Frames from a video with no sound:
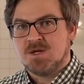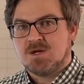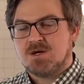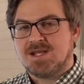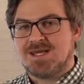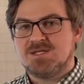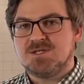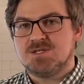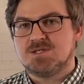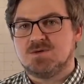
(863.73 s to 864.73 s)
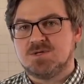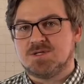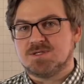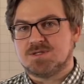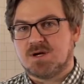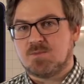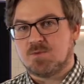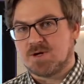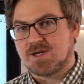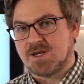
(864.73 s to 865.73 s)
Now, an engine is going to stop
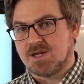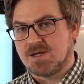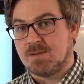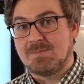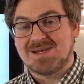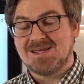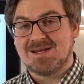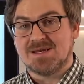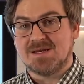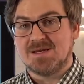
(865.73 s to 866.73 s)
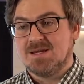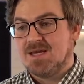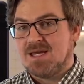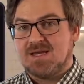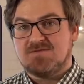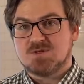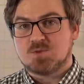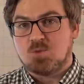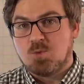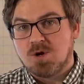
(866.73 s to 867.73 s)
working completely if just
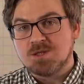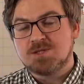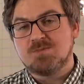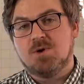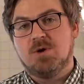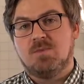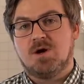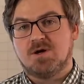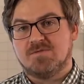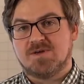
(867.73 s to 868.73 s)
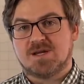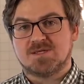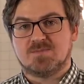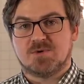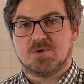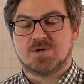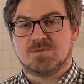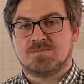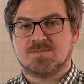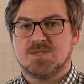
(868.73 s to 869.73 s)
one small part of that is
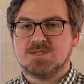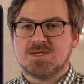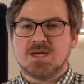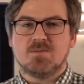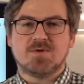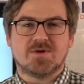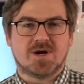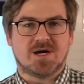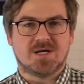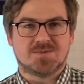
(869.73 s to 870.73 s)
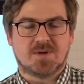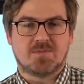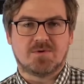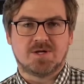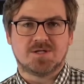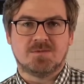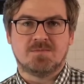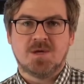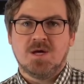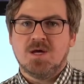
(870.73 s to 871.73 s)
broken. Same with your IELTS preparation.
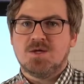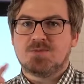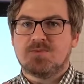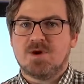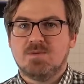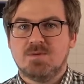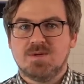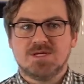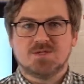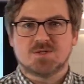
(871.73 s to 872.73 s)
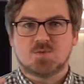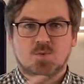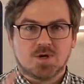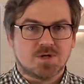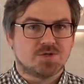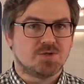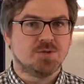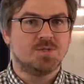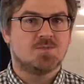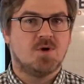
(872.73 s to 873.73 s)
There's probably just 1 or 2
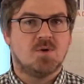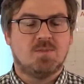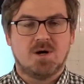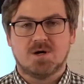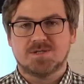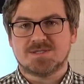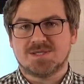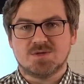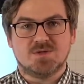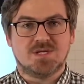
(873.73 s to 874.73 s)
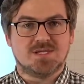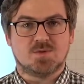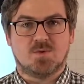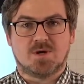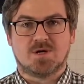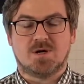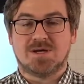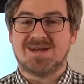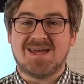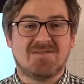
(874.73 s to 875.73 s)
small parts that you need to work on,
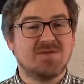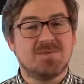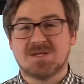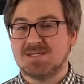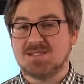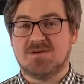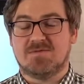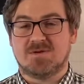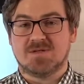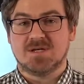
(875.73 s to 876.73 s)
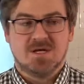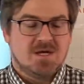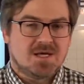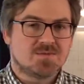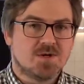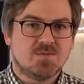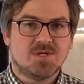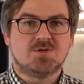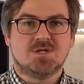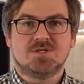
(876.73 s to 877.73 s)
and everybody's different. That's why we
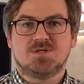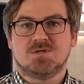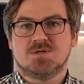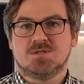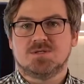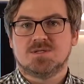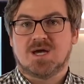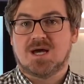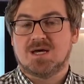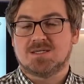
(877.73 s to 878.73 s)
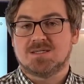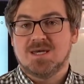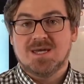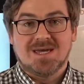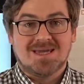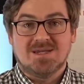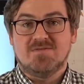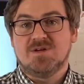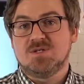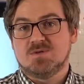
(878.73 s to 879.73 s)
treat students as
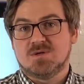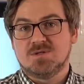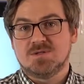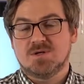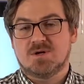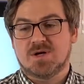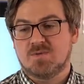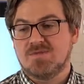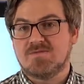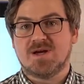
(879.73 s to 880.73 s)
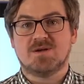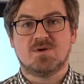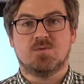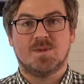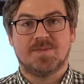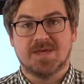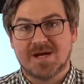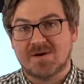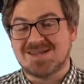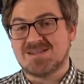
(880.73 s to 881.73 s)
individuals, all right? We find out what
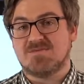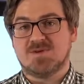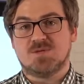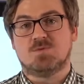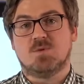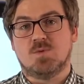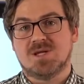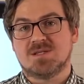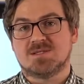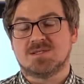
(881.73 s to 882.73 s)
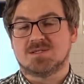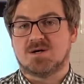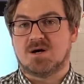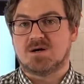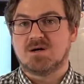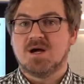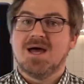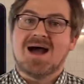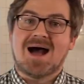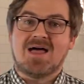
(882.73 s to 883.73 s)
their individual weaknesses are,
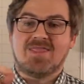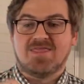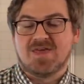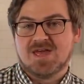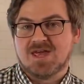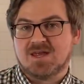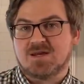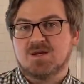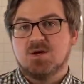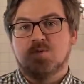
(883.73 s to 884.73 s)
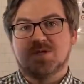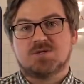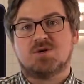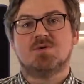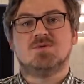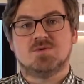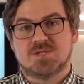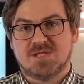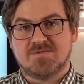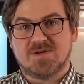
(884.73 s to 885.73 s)
and then we turn those
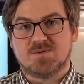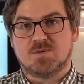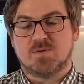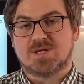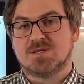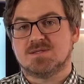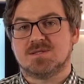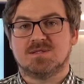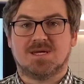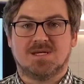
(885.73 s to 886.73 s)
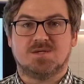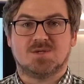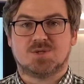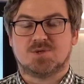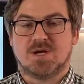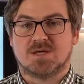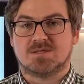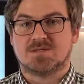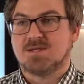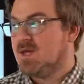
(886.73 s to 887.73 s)
individual weaknesses into
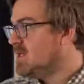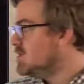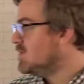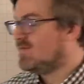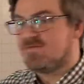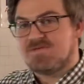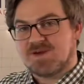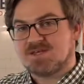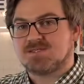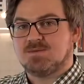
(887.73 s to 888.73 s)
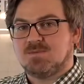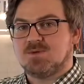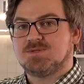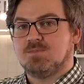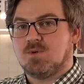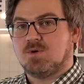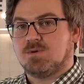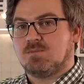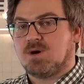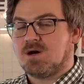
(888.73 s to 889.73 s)
strengths. So we fix the most
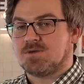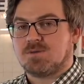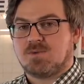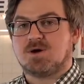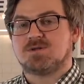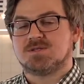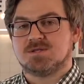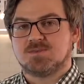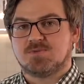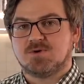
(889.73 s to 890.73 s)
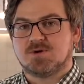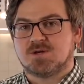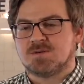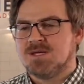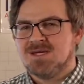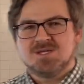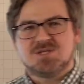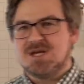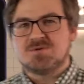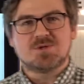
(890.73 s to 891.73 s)
important part, the part that is broken.
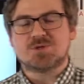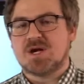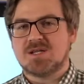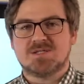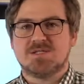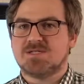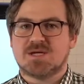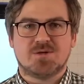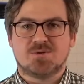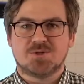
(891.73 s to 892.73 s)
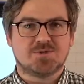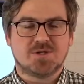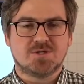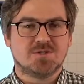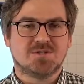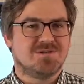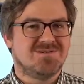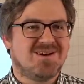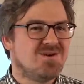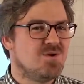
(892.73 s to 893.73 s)
General strategies, general structures are
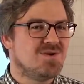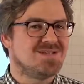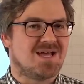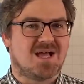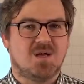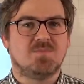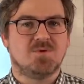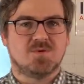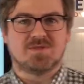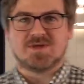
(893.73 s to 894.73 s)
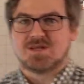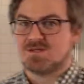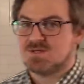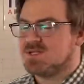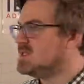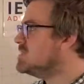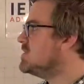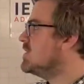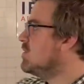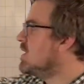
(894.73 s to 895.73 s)
not going to help you with that. So you need to be
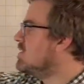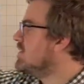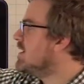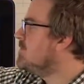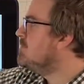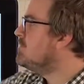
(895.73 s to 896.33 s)
aware of that.